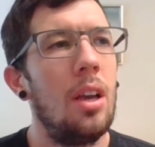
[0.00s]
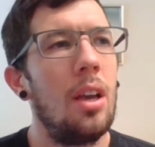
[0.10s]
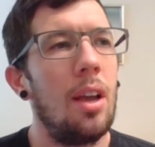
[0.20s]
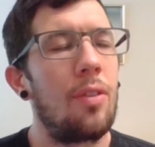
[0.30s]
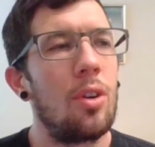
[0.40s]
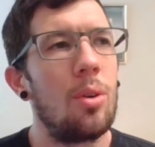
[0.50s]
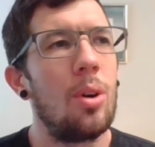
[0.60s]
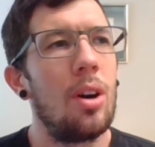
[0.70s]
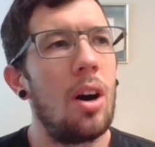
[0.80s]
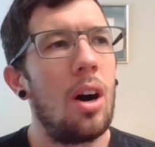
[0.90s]
If
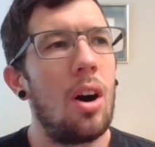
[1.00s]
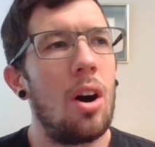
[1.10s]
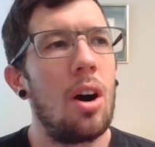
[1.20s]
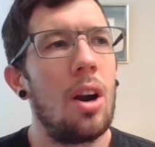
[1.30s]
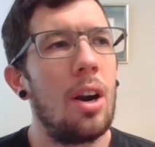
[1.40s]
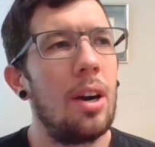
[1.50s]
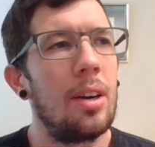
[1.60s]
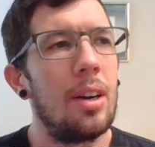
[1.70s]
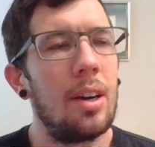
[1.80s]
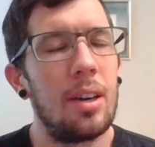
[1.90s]
you
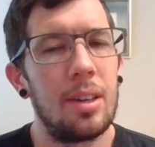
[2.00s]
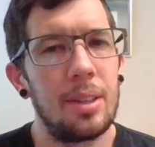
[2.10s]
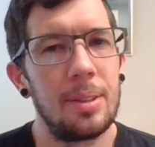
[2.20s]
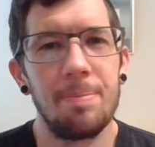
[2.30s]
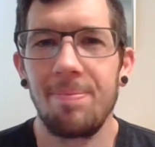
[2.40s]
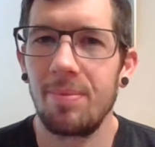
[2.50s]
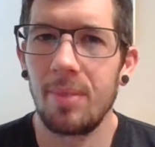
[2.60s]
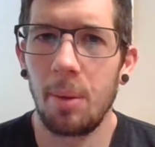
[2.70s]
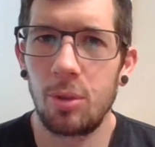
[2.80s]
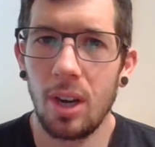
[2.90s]
are,
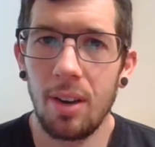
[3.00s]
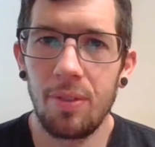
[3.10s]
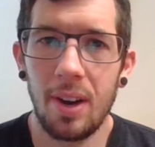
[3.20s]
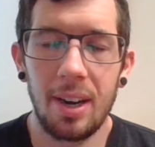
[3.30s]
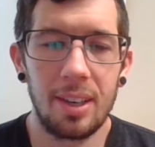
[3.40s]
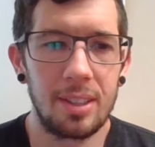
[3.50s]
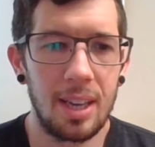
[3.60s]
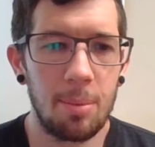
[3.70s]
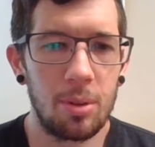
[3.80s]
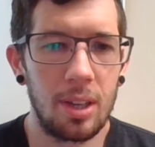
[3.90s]
I'm trying to find an
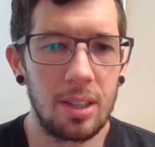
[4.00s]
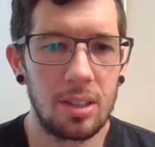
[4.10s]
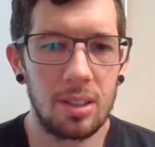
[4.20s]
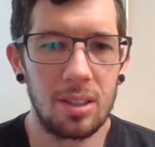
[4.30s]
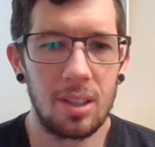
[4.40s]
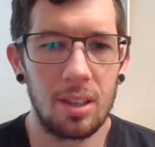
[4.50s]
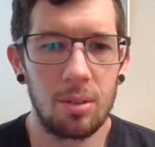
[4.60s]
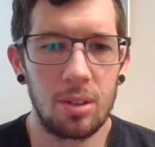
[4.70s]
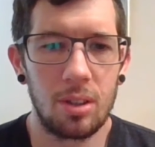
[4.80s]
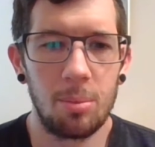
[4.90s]
example it's
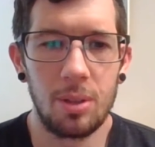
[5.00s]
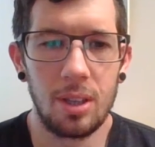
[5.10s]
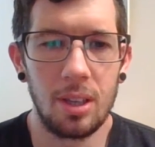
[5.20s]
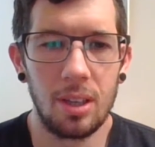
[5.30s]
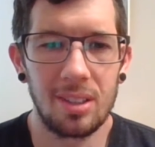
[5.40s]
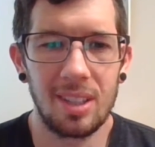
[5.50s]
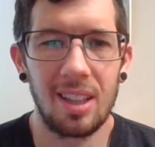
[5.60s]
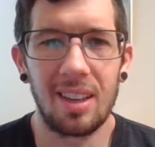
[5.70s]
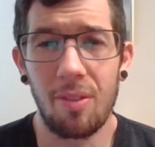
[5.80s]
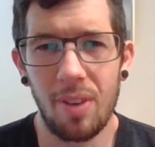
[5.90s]
not
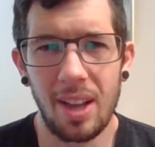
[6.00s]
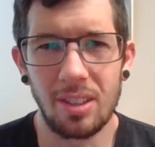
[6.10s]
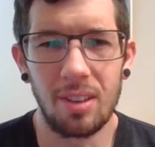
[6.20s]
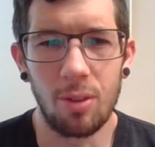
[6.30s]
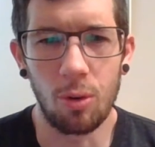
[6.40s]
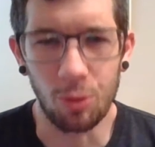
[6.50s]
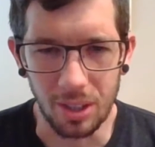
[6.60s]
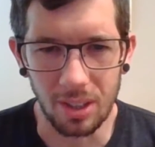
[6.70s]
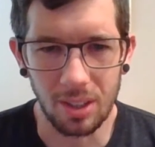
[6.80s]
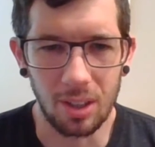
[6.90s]
like offensive or
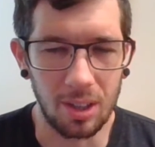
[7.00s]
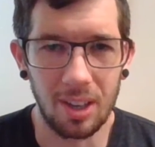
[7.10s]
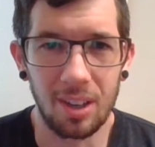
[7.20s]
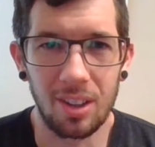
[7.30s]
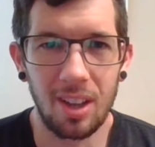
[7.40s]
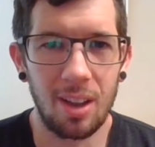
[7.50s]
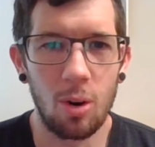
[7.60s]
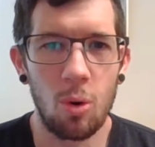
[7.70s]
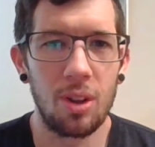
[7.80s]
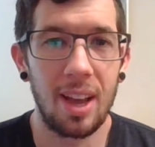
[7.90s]
real
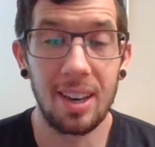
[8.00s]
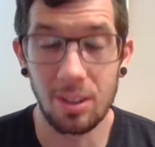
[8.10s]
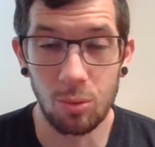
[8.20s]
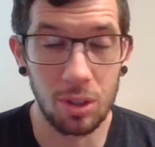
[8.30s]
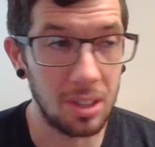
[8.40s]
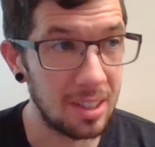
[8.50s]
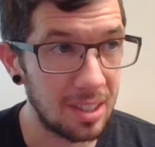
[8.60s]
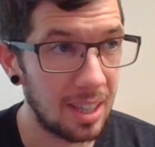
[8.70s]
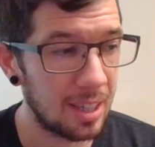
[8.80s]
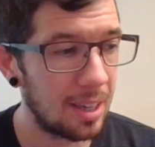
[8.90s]
or that is
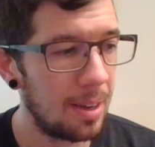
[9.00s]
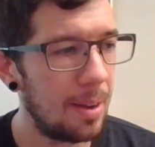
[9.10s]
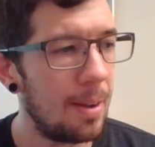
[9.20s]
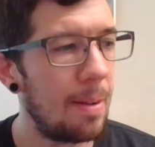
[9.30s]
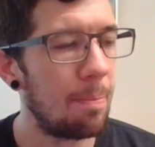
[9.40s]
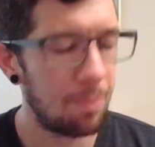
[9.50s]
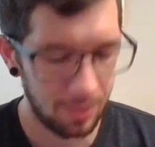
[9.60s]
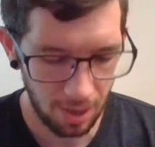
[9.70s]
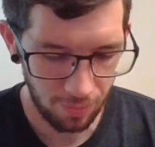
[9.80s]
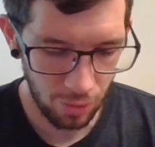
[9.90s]
realistic.
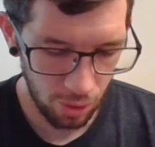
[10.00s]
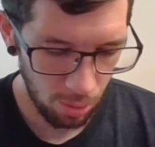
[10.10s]
If you